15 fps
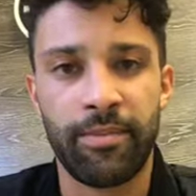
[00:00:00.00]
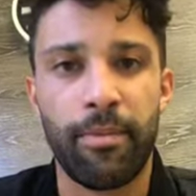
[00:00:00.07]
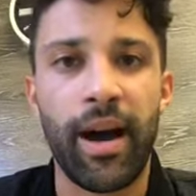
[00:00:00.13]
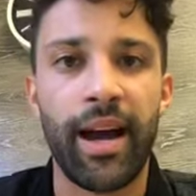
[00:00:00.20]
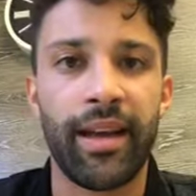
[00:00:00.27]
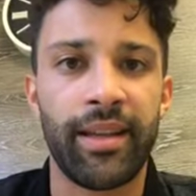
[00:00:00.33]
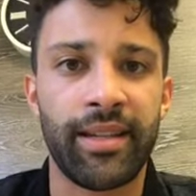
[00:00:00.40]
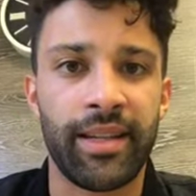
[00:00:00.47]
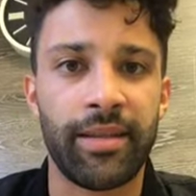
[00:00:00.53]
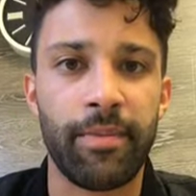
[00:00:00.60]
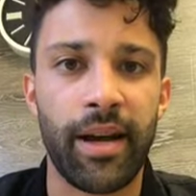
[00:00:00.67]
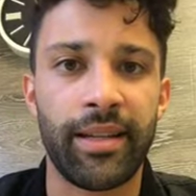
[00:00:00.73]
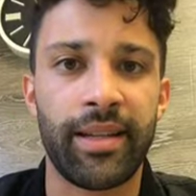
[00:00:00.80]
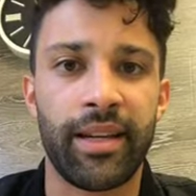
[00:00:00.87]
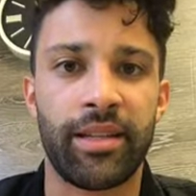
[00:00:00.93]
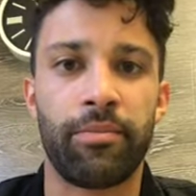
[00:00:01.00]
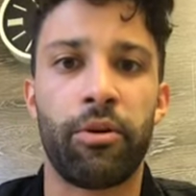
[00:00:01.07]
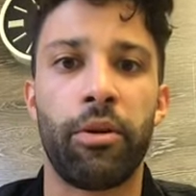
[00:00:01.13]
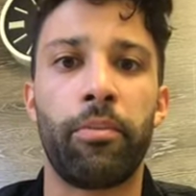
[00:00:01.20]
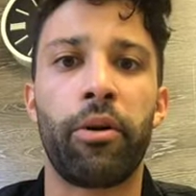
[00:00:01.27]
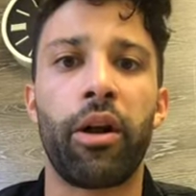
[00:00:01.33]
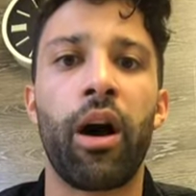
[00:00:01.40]
is my this is my
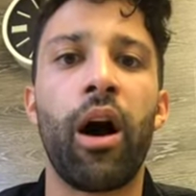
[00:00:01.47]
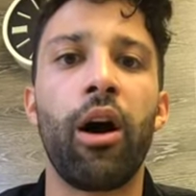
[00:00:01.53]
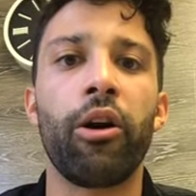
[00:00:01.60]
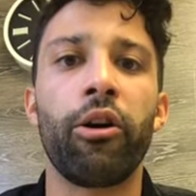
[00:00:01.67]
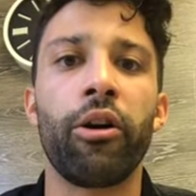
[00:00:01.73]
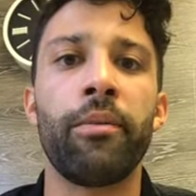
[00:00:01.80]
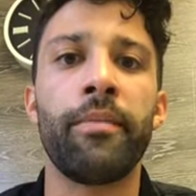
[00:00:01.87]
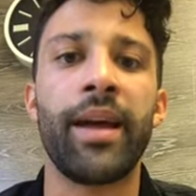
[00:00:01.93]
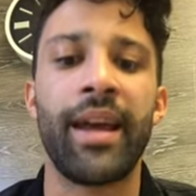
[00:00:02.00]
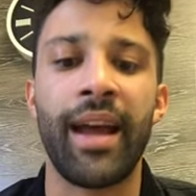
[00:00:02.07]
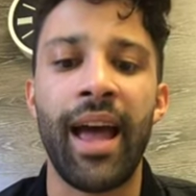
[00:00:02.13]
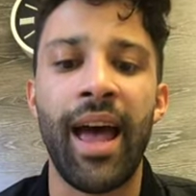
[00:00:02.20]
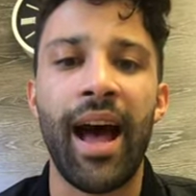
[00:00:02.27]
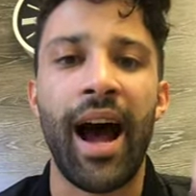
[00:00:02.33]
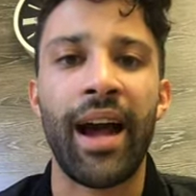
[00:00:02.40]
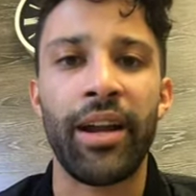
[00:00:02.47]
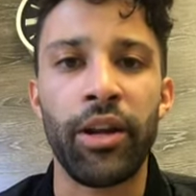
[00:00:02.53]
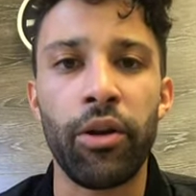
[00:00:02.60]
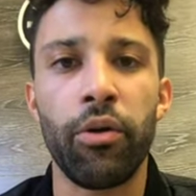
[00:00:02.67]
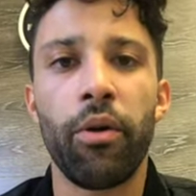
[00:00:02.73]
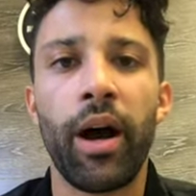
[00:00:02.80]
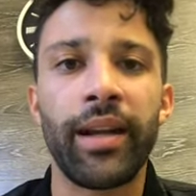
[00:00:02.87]
testimony put a hunger in me i
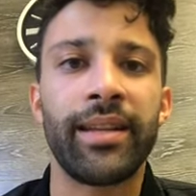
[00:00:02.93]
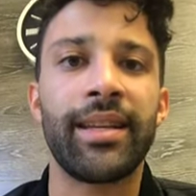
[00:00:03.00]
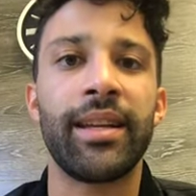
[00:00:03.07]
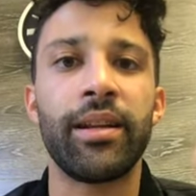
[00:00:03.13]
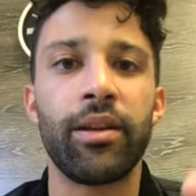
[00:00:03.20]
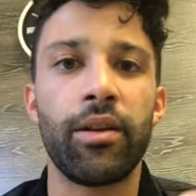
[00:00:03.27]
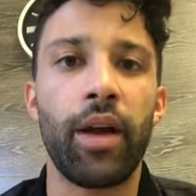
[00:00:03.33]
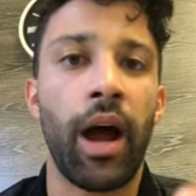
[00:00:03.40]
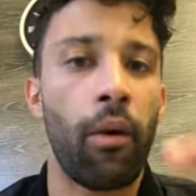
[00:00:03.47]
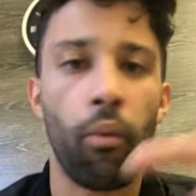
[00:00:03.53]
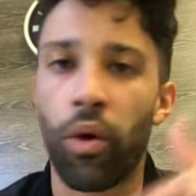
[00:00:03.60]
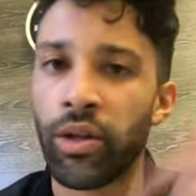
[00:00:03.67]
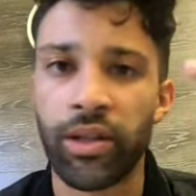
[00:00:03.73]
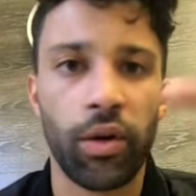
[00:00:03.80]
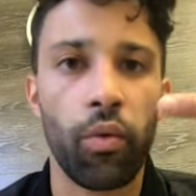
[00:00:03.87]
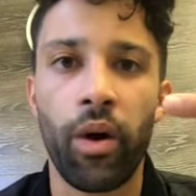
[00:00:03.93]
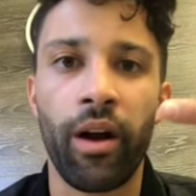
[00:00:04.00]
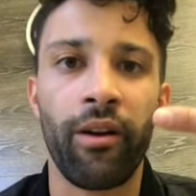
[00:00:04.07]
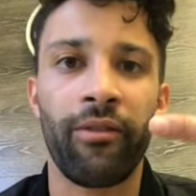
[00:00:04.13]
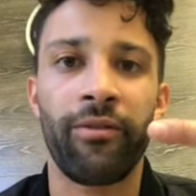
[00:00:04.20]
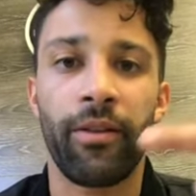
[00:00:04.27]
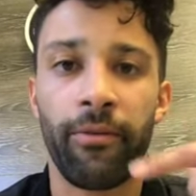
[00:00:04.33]
knew i didn't i wasn't
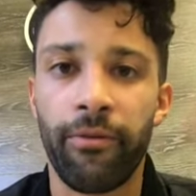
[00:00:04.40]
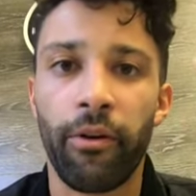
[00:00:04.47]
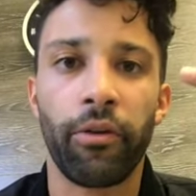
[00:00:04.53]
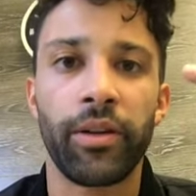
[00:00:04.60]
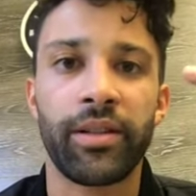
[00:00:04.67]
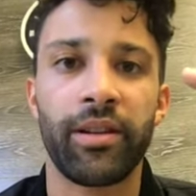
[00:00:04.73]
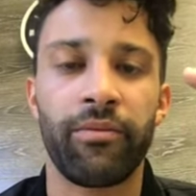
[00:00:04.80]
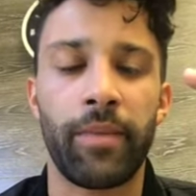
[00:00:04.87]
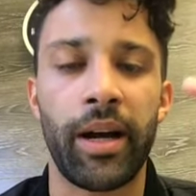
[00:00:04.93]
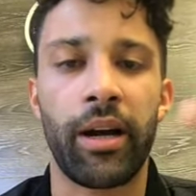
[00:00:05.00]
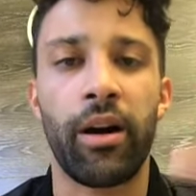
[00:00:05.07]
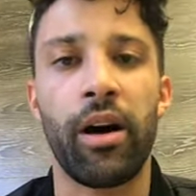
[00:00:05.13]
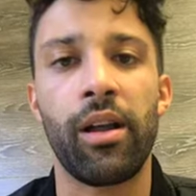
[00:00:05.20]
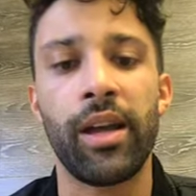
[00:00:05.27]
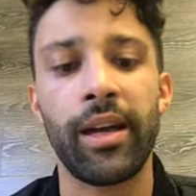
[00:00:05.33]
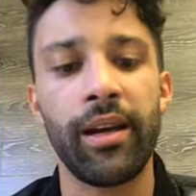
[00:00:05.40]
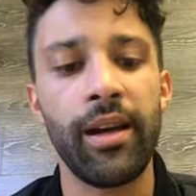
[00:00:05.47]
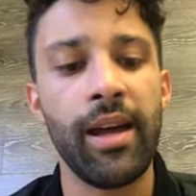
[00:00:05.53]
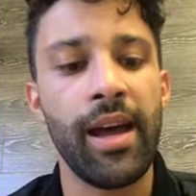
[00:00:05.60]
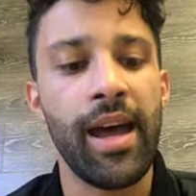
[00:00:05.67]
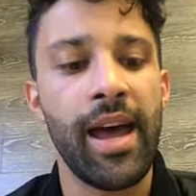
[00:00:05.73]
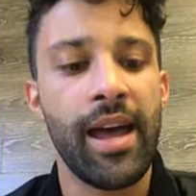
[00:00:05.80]
aware of the fullness of my calling
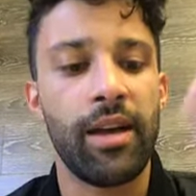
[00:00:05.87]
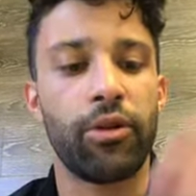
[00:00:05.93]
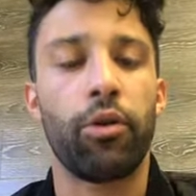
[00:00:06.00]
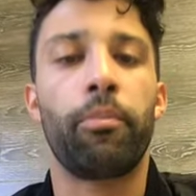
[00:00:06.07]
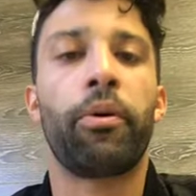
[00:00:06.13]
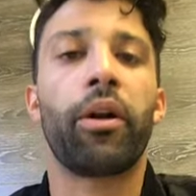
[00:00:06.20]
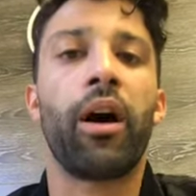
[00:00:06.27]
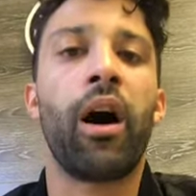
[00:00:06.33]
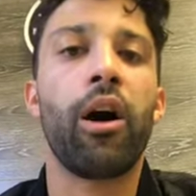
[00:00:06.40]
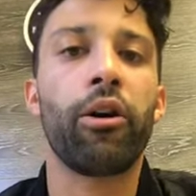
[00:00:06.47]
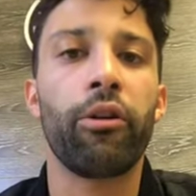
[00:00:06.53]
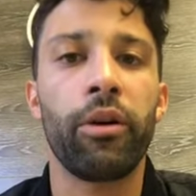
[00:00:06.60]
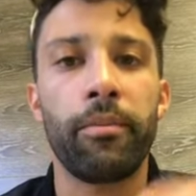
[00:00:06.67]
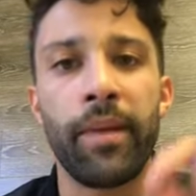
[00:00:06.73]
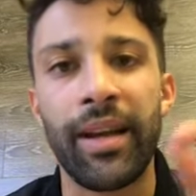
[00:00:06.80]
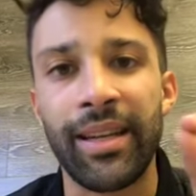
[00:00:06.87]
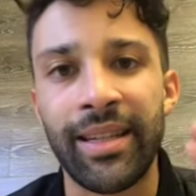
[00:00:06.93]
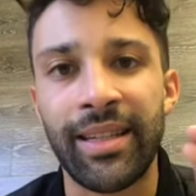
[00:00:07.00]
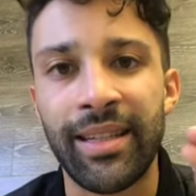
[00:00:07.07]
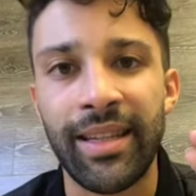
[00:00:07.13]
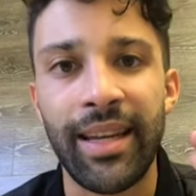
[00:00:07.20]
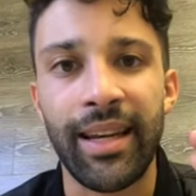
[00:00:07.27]
so it put a hunger in me to
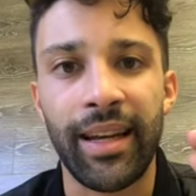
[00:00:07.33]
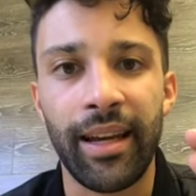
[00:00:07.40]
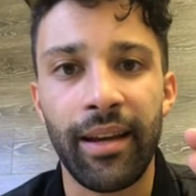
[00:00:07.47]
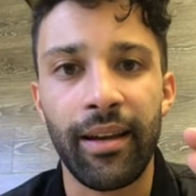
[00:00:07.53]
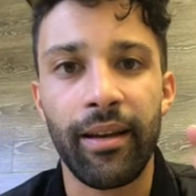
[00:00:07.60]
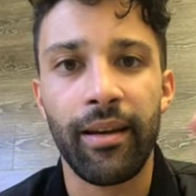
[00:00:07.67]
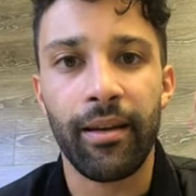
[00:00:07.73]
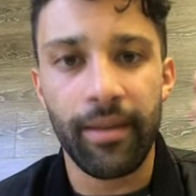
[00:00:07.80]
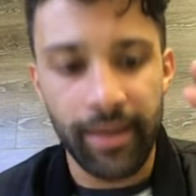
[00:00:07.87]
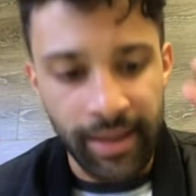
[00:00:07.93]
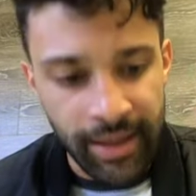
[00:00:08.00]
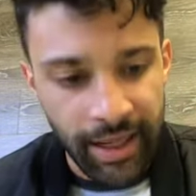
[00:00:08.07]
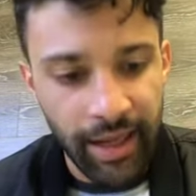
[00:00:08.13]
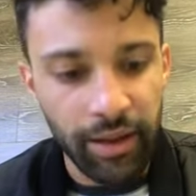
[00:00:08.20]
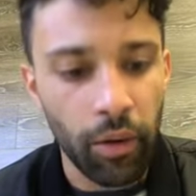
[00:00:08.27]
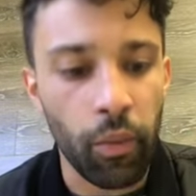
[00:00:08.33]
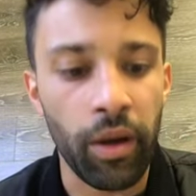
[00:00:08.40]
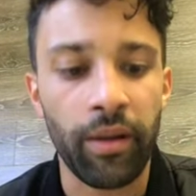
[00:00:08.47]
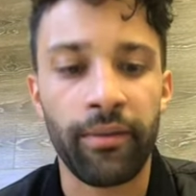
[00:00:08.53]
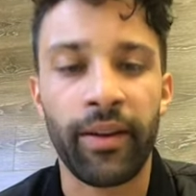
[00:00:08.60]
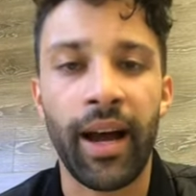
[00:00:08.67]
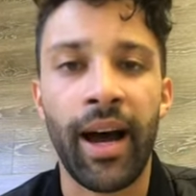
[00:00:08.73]
seek seek the
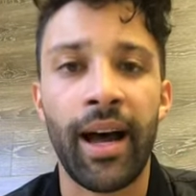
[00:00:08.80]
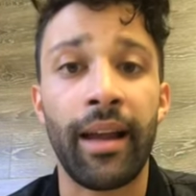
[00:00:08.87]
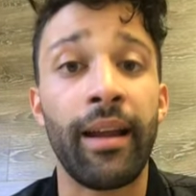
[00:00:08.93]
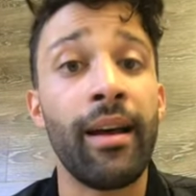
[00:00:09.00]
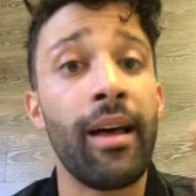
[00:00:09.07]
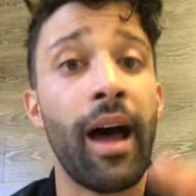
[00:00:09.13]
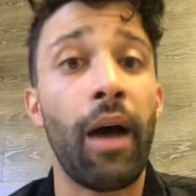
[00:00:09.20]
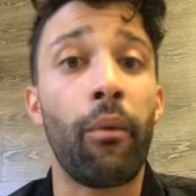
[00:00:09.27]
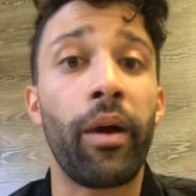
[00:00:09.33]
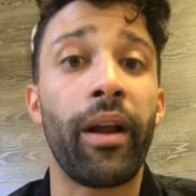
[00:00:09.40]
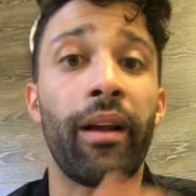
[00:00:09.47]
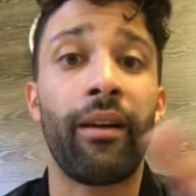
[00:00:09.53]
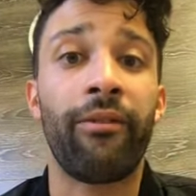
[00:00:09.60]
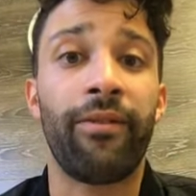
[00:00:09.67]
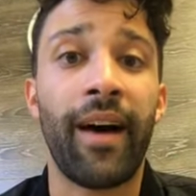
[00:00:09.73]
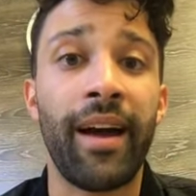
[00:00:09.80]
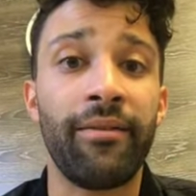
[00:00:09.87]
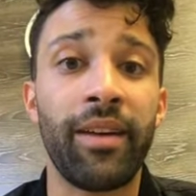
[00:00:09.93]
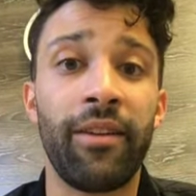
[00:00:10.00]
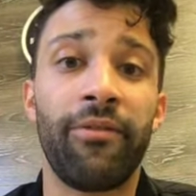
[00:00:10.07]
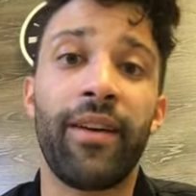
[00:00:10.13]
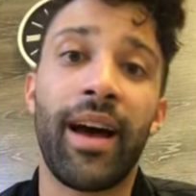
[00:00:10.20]
will of god i went on a
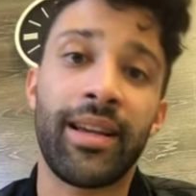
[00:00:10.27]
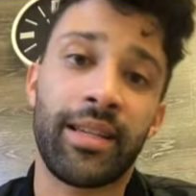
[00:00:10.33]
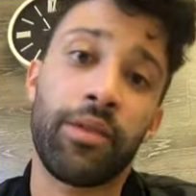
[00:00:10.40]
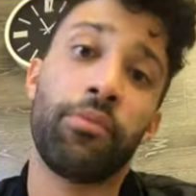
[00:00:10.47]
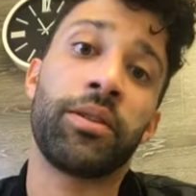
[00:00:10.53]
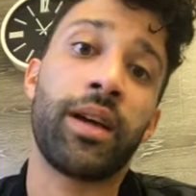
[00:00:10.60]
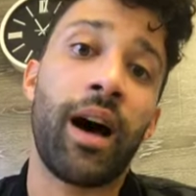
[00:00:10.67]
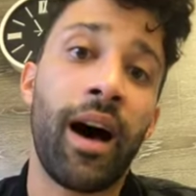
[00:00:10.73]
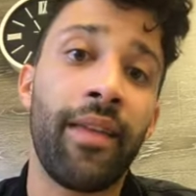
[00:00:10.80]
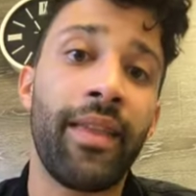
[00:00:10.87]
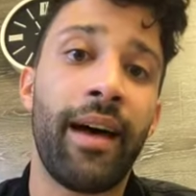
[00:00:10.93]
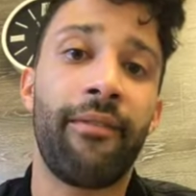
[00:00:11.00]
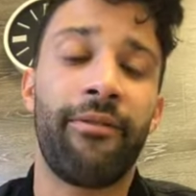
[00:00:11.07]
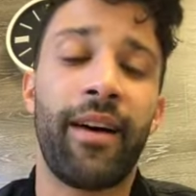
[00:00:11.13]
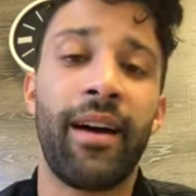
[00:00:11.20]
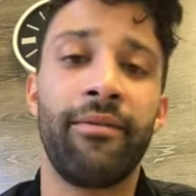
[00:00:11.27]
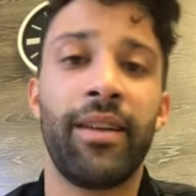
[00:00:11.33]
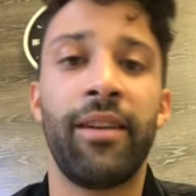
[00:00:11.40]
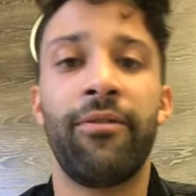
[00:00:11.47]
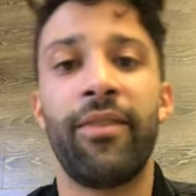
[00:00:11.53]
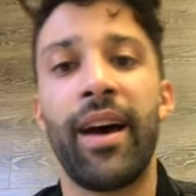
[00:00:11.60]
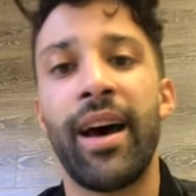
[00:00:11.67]
five day fast and it was on that five
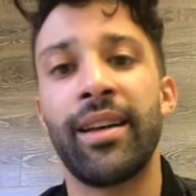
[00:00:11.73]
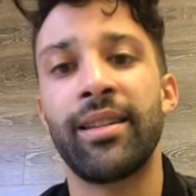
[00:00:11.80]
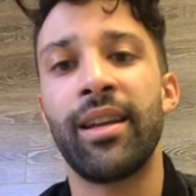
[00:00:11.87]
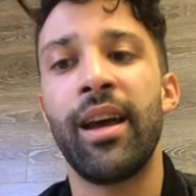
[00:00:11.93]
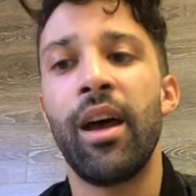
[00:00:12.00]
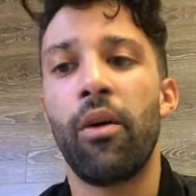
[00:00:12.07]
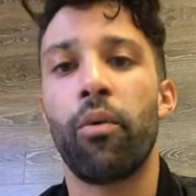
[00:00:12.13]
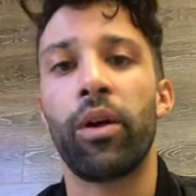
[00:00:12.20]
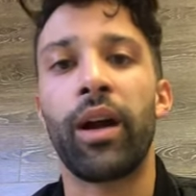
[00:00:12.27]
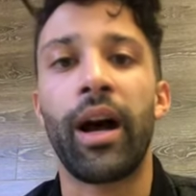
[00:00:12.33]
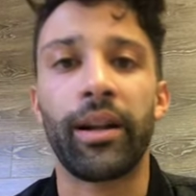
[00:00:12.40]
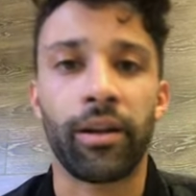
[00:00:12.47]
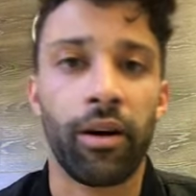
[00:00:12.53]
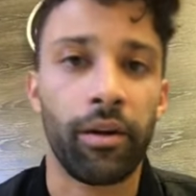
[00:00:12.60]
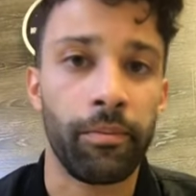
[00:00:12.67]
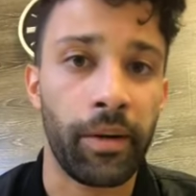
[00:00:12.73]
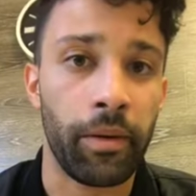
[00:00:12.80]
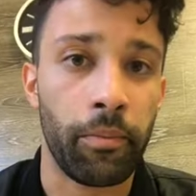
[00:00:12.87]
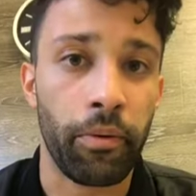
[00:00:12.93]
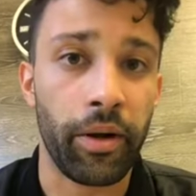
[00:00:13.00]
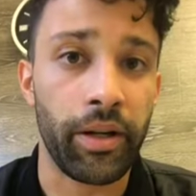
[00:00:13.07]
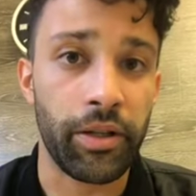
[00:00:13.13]
day fast where god called me
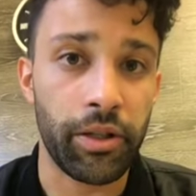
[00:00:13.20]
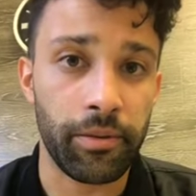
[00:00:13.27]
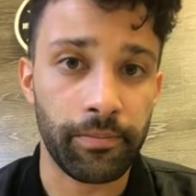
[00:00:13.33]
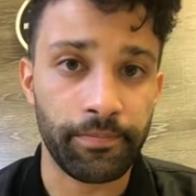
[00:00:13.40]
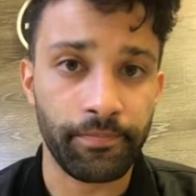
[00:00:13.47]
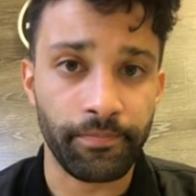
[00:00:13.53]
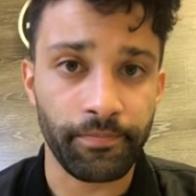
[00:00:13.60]
to preach